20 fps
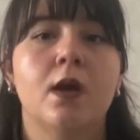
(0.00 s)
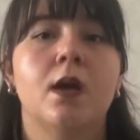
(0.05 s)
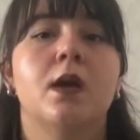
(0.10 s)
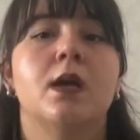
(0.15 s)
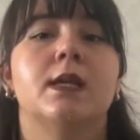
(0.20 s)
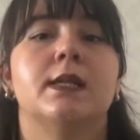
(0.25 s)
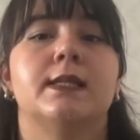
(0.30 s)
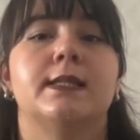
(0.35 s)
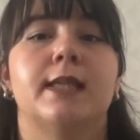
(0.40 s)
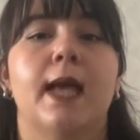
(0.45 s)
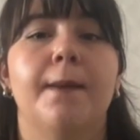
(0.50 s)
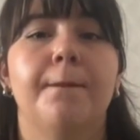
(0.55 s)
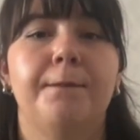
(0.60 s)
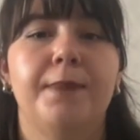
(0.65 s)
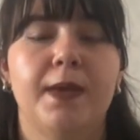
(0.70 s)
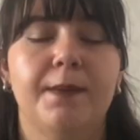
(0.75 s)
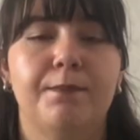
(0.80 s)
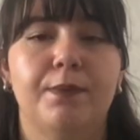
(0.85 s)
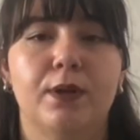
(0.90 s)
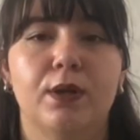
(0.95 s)
Some
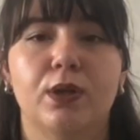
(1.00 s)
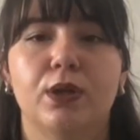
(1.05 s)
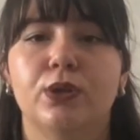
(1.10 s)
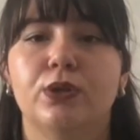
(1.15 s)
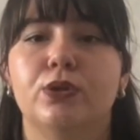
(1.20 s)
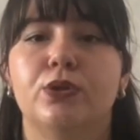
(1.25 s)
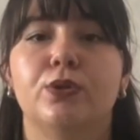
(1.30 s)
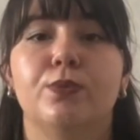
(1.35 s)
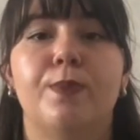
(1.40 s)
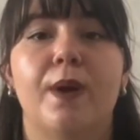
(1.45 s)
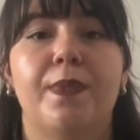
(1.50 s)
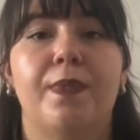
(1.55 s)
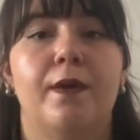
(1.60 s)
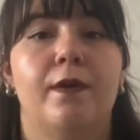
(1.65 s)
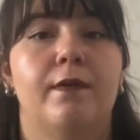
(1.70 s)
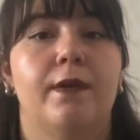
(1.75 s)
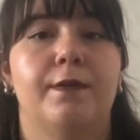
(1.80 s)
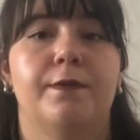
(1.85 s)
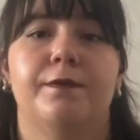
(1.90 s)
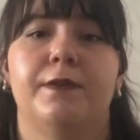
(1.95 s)
people do
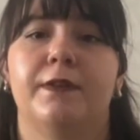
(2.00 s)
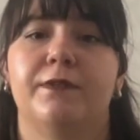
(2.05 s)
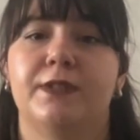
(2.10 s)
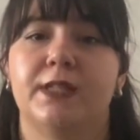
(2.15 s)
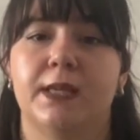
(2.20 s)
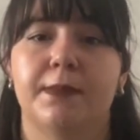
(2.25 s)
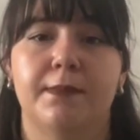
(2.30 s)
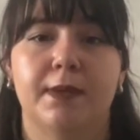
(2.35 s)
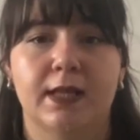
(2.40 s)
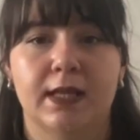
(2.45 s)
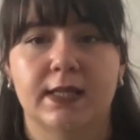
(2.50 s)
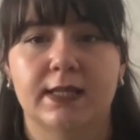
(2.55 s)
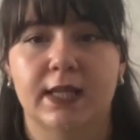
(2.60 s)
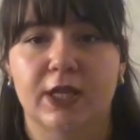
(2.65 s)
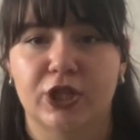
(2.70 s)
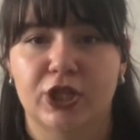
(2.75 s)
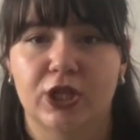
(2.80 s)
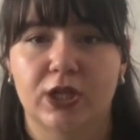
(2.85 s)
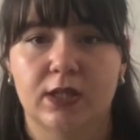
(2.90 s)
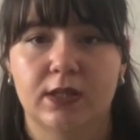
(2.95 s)
better with 15-minute
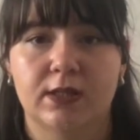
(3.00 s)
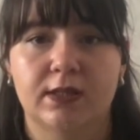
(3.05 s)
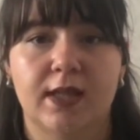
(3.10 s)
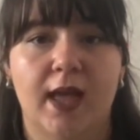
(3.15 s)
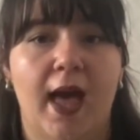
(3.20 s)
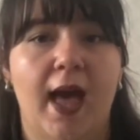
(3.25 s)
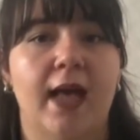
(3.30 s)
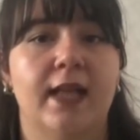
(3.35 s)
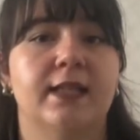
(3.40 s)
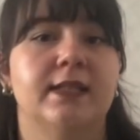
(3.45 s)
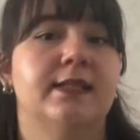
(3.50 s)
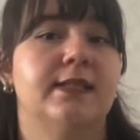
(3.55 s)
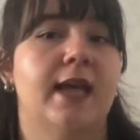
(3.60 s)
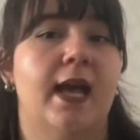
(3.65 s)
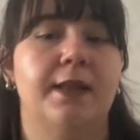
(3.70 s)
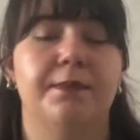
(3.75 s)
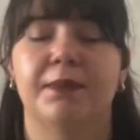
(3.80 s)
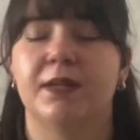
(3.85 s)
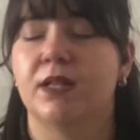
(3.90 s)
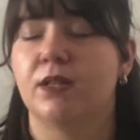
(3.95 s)
sessions and
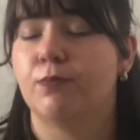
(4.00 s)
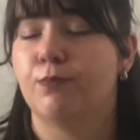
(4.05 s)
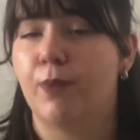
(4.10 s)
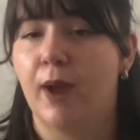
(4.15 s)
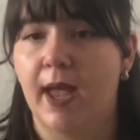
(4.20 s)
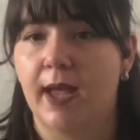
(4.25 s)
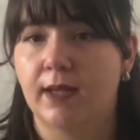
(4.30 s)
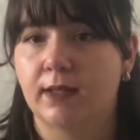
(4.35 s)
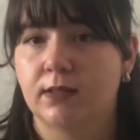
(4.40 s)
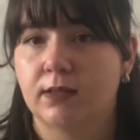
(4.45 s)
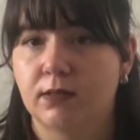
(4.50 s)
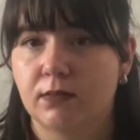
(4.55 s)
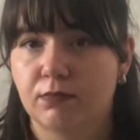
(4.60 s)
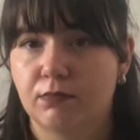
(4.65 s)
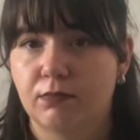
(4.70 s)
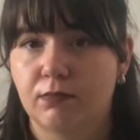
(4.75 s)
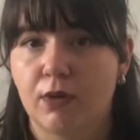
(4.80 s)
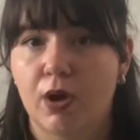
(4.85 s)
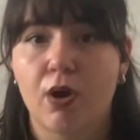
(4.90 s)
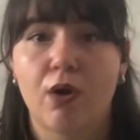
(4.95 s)
10-minute breaks.
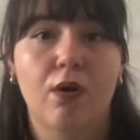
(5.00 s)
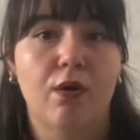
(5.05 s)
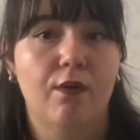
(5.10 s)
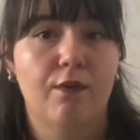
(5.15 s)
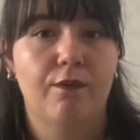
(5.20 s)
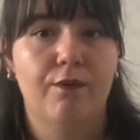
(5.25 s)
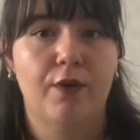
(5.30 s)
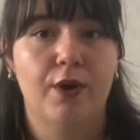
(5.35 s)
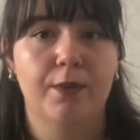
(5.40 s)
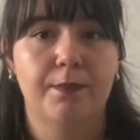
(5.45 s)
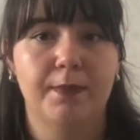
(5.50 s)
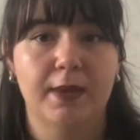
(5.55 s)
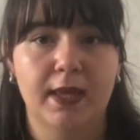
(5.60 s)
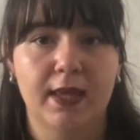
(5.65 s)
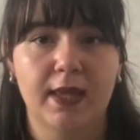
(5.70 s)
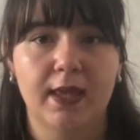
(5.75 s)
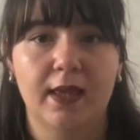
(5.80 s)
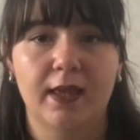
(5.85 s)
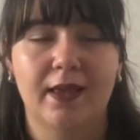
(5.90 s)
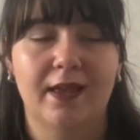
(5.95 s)
For
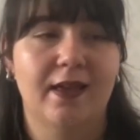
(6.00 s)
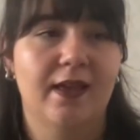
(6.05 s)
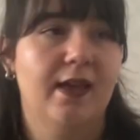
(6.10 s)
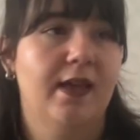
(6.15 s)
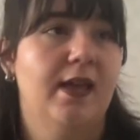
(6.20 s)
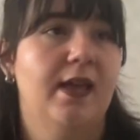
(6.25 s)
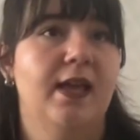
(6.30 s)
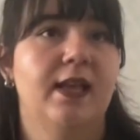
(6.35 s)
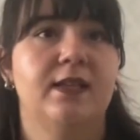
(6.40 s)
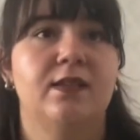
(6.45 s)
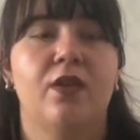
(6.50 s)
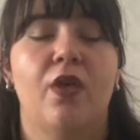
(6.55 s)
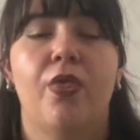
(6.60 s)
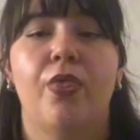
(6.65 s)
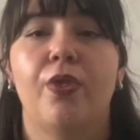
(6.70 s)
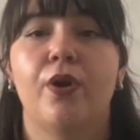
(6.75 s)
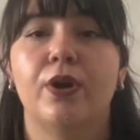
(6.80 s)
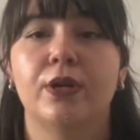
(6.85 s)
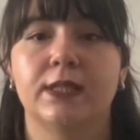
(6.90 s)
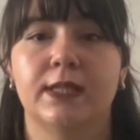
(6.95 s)
me, it's
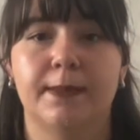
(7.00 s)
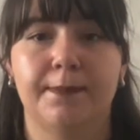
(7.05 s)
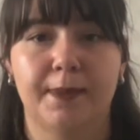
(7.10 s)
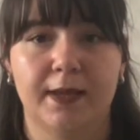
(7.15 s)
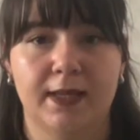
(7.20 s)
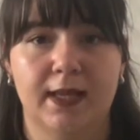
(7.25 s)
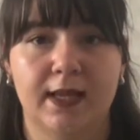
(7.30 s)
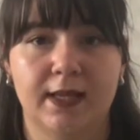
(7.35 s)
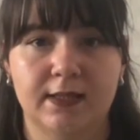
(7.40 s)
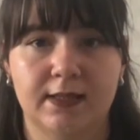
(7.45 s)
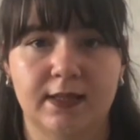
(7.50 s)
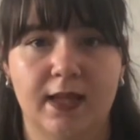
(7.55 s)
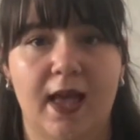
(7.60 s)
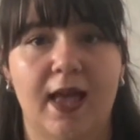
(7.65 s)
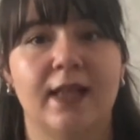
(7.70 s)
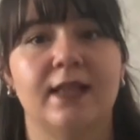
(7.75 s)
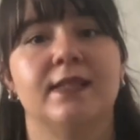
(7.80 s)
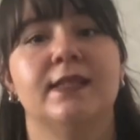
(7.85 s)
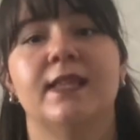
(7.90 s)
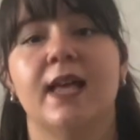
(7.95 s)
30 minutes
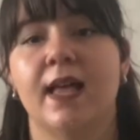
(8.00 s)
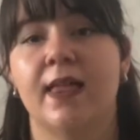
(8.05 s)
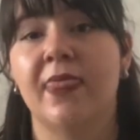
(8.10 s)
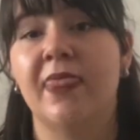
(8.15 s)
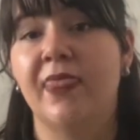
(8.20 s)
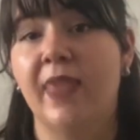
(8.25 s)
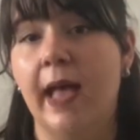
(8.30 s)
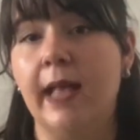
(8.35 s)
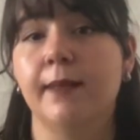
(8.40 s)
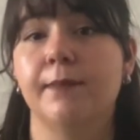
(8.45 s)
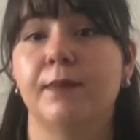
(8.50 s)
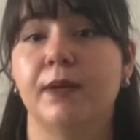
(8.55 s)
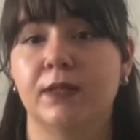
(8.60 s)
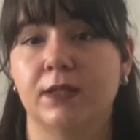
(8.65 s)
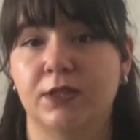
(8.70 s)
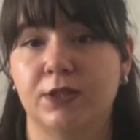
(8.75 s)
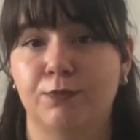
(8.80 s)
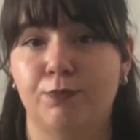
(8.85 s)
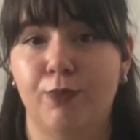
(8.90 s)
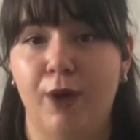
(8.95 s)
and then 10
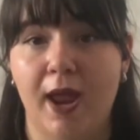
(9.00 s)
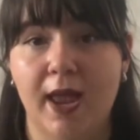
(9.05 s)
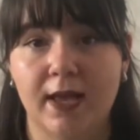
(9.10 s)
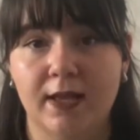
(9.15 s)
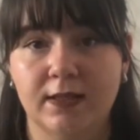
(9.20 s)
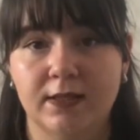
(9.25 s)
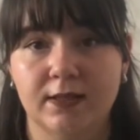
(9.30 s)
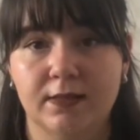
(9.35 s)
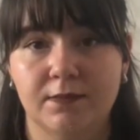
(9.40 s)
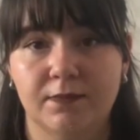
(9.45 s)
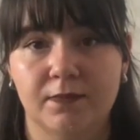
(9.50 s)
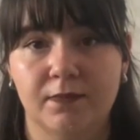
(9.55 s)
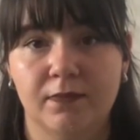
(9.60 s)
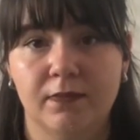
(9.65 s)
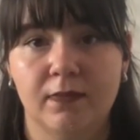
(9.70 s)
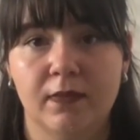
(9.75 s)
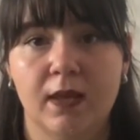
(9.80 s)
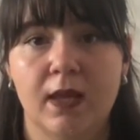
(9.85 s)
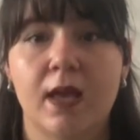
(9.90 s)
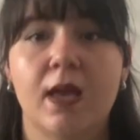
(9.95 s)
minutes breaks.
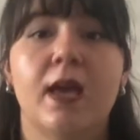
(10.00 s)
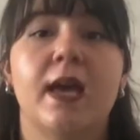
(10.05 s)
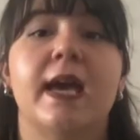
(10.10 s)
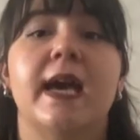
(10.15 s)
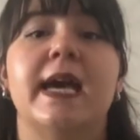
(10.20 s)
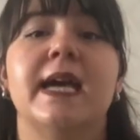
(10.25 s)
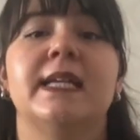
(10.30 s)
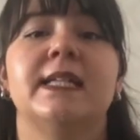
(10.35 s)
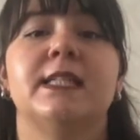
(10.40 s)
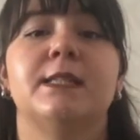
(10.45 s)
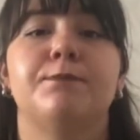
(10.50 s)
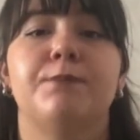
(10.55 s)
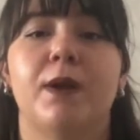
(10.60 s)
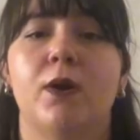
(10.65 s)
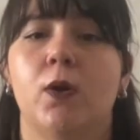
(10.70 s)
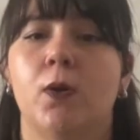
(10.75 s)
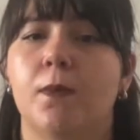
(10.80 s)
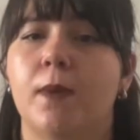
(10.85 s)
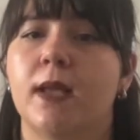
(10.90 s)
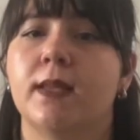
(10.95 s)

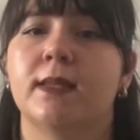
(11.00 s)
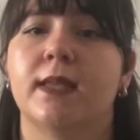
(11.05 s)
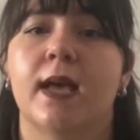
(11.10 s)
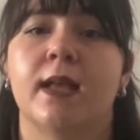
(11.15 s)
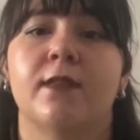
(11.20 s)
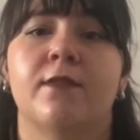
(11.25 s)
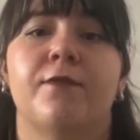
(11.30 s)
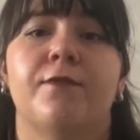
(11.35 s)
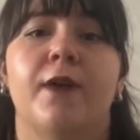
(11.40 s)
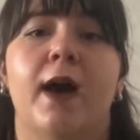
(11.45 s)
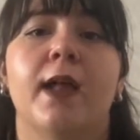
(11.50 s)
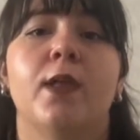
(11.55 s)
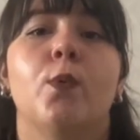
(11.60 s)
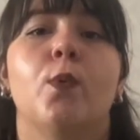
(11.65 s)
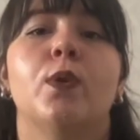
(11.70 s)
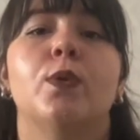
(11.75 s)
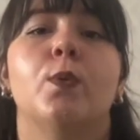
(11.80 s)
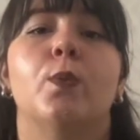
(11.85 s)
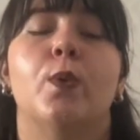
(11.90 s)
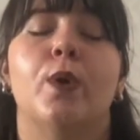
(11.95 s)
Experiment and find
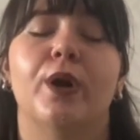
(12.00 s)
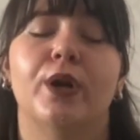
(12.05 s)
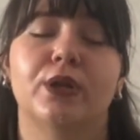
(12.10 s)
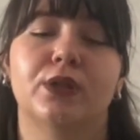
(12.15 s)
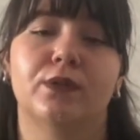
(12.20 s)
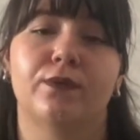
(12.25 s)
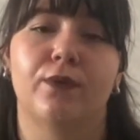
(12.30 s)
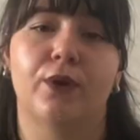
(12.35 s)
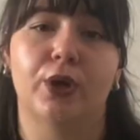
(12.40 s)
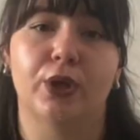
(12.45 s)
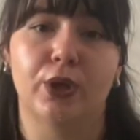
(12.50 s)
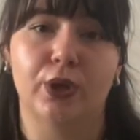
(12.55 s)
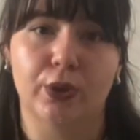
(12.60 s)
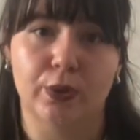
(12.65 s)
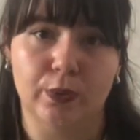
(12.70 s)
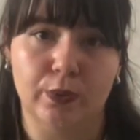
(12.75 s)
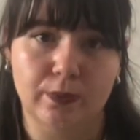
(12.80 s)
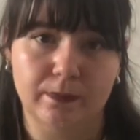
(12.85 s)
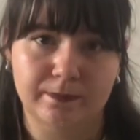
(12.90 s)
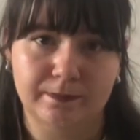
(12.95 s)
what works for
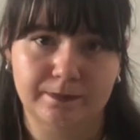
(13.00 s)
you.